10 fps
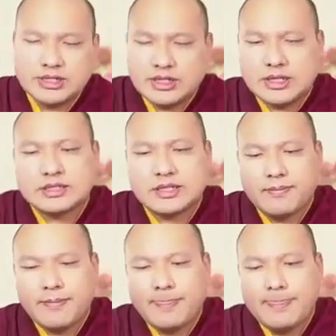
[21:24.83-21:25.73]
During
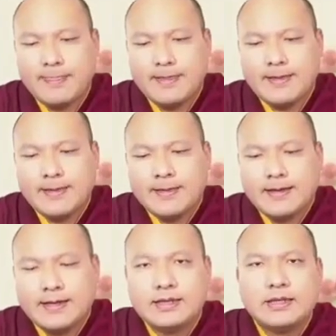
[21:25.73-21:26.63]
regular pujas
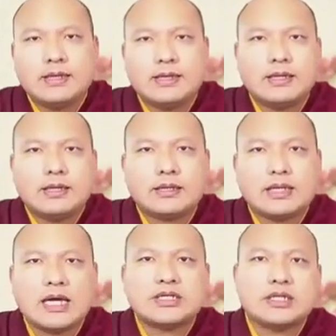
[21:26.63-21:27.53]
also, there should be no
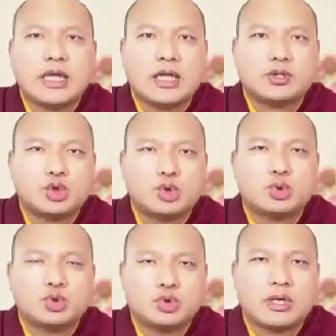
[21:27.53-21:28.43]
dedicated meat.
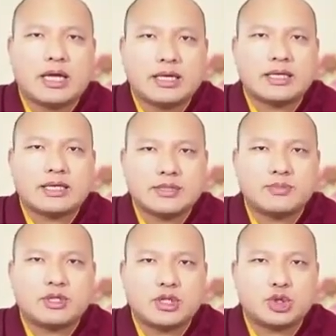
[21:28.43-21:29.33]

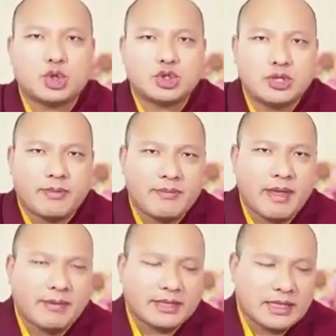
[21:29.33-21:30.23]
No one
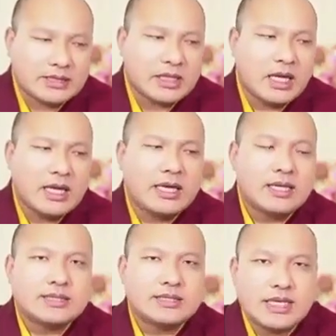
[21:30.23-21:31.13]
inside or outside
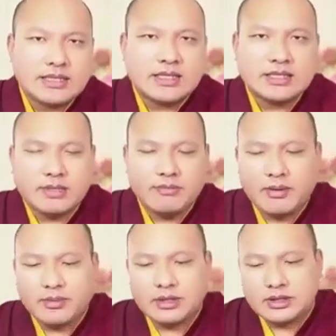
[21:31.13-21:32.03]
the encampment should
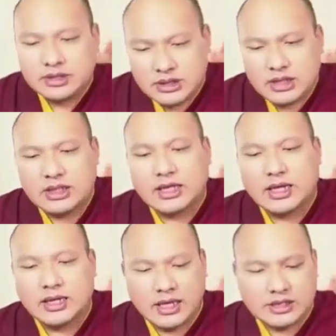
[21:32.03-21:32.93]
slaughter an animal or
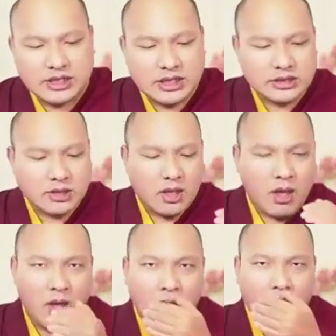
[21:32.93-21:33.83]
butcher it.
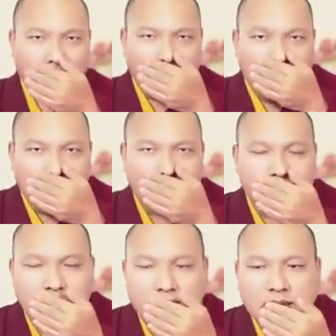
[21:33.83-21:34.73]
This is
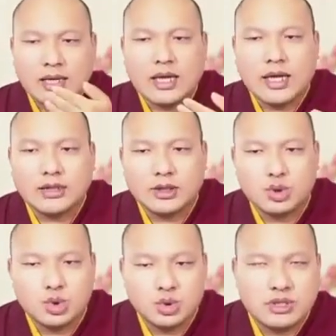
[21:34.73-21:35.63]
extremely
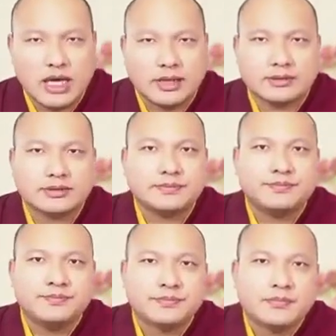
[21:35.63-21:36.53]
important.
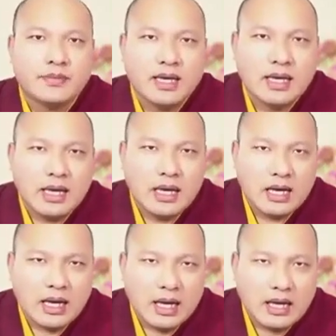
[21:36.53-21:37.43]
If
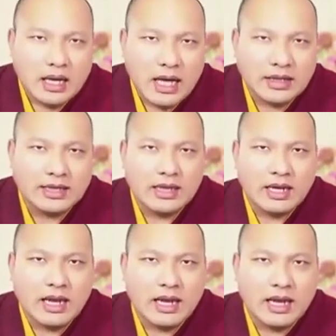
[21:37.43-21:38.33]
anyone should do
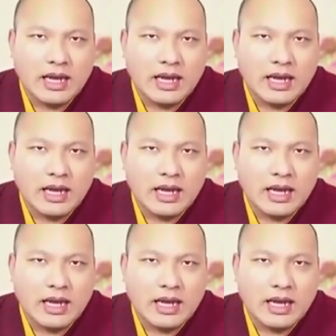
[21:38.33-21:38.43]
this,